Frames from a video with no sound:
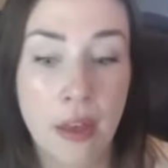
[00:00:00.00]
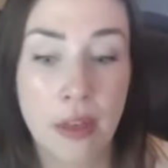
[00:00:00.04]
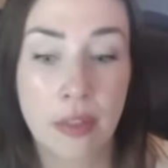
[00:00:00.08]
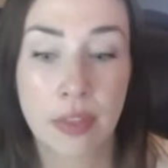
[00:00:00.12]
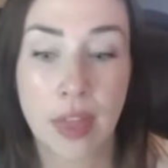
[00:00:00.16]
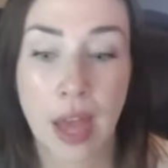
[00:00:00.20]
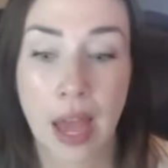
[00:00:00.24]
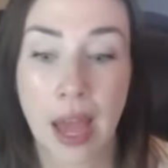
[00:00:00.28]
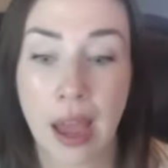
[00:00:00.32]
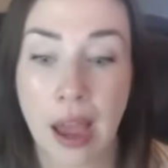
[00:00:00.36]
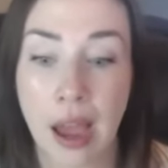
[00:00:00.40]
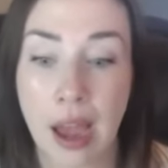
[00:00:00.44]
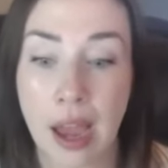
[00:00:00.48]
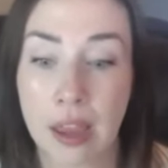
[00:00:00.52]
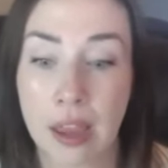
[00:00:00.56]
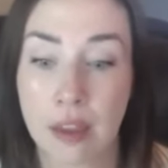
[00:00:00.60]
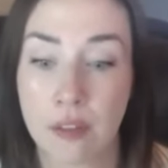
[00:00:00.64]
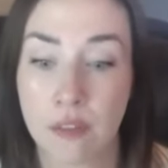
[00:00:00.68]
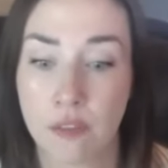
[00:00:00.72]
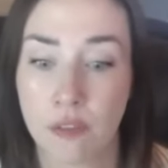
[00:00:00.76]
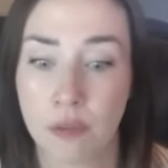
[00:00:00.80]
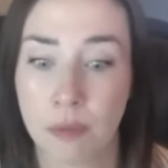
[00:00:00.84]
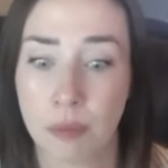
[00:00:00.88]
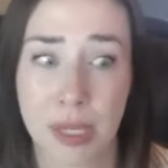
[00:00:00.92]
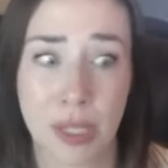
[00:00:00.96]
that
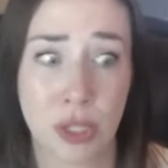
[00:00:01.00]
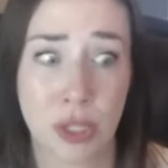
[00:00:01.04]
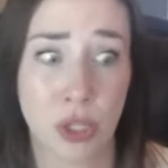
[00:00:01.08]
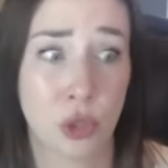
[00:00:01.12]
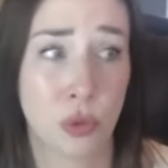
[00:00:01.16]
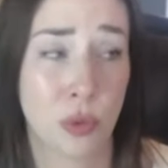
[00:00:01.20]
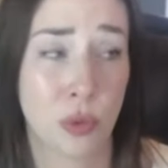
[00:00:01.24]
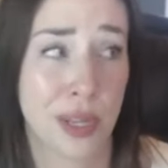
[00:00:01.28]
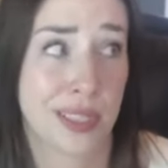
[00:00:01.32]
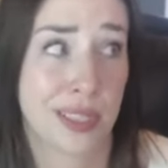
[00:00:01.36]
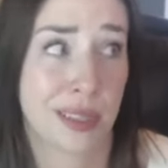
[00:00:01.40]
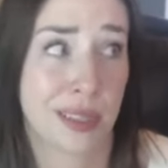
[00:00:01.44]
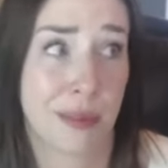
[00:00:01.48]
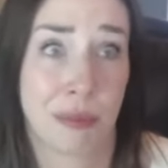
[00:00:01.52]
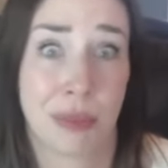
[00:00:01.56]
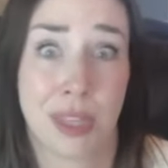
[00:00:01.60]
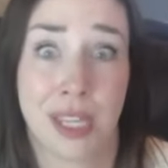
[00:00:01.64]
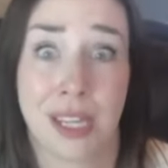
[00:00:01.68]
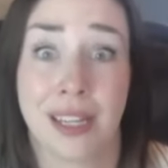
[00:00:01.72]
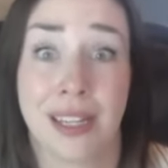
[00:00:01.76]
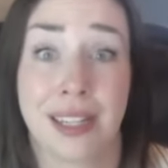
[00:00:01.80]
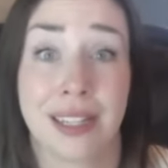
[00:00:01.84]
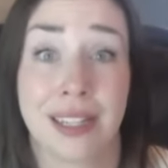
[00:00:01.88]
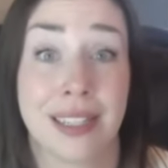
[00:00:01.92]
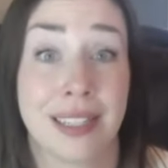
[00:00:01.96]
I've been doing
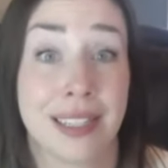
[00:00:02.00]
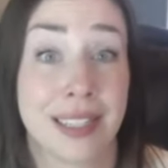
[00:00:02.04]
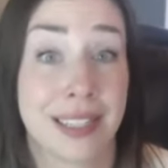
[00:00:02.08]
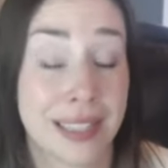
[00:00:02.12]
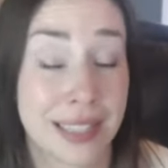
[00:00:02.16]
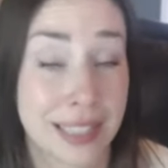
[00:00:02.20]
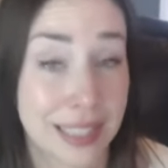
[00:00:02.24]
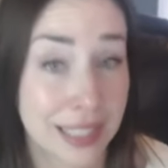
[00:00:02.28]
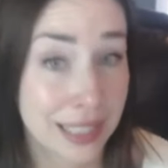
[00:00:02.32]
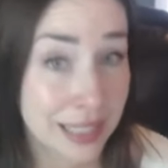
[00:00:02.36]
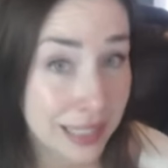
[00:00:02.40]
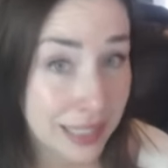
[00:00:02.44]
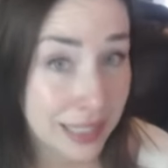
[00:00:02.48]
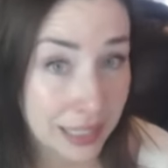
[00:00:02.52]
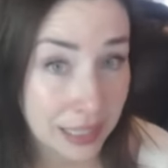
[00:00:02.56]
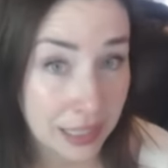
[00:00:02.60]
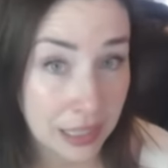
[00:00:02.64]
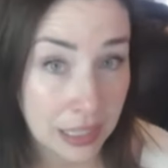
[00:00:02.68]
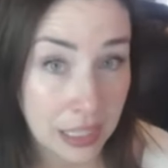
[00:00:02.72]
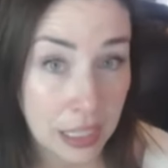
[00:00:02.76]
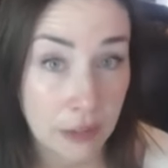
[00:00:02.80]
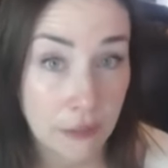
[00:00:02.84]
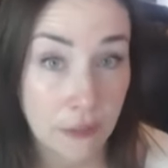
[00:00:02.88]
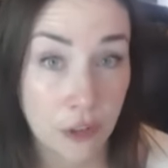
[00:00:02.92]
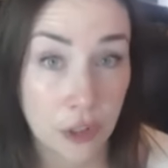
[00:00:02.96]
something
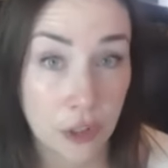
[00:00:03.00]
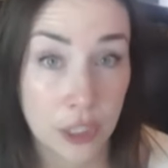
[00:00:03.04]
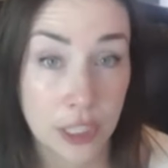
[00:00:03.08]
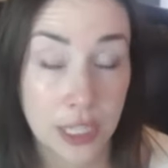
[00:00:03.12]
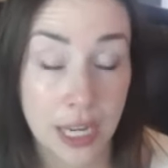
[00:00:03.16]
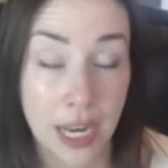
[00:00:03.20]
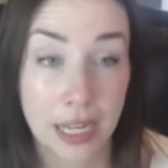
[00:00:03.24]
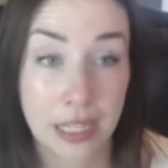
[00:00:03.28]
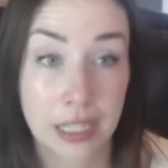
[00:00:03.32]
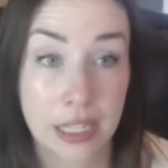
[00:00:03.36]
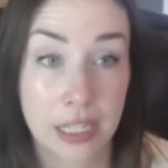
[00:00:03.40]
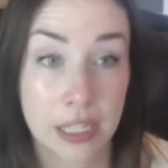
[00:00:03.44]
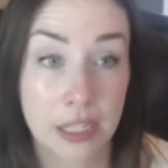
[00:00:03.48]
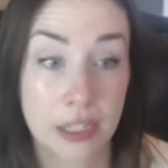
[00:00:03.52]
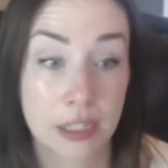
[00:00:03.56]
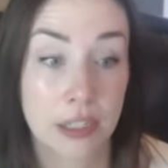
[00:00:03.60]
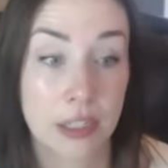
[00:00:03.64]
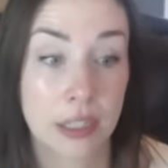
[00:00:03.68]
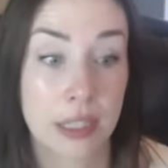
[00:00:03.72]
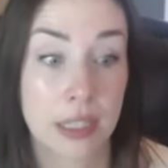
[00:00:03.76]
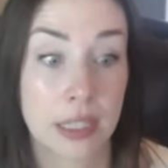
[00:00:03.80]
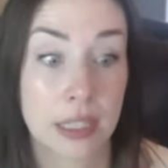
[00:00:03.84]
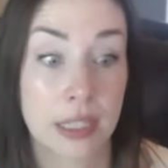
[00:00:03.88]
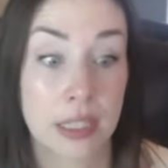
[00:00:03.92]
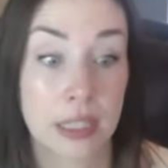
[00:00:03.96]
consistently for 10
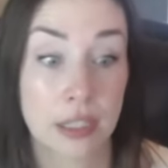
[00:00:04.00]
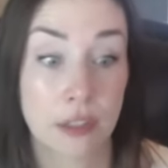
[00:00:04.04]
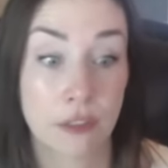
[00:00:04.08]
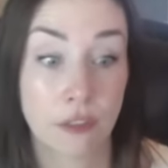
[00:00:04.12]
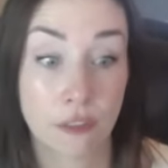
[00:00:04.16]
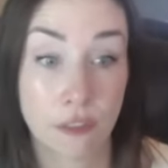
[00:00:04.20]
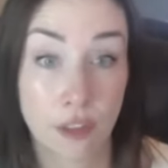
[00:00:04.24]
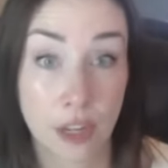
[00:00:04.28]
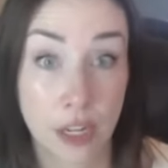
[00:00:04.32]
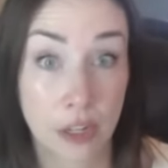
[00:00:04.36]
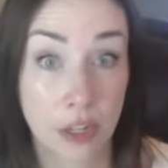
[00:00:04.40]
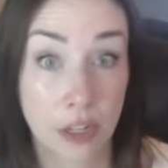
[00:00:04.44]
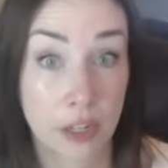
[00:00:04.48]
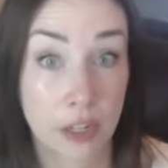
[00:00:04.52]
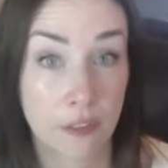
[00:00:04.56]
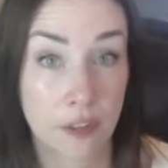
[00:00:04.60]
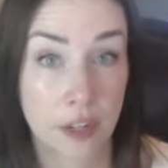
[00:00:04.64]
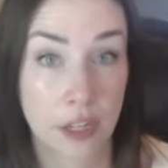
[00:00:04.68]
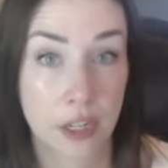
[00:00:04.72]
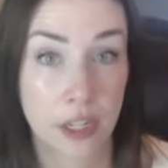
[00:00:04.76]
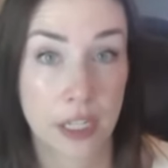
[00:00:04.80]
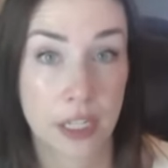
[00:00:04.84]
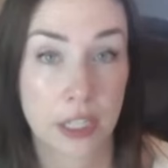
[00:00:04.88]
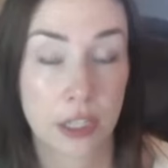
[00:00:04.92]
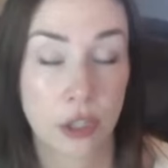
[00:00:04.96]
years is very,
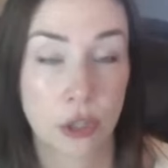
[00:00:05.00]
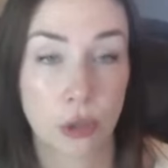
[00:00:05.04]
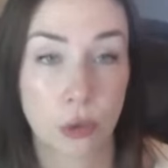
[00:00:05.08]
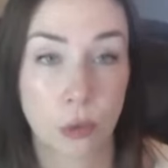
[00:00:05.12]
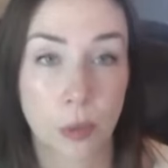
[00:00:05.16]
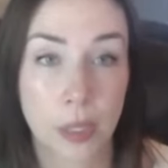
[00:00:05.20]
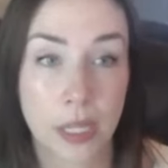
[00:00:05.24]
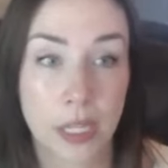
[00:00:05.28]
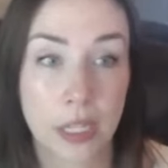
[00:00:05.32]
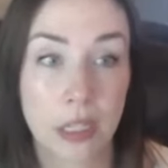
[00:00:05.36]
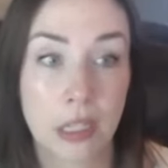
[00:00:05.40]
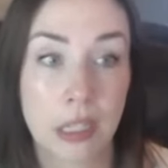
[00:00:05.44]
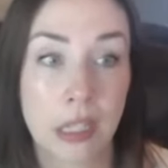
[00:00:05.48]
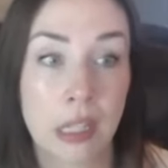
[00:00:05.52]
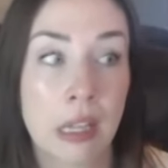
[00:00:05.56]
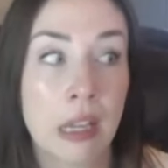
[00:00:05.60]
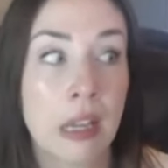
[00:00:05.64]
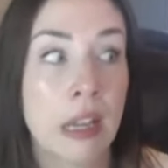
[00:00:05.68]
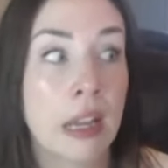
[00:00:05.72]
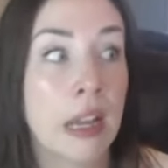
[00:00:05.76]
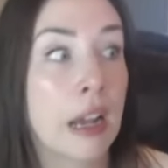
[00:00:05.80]
very surreal.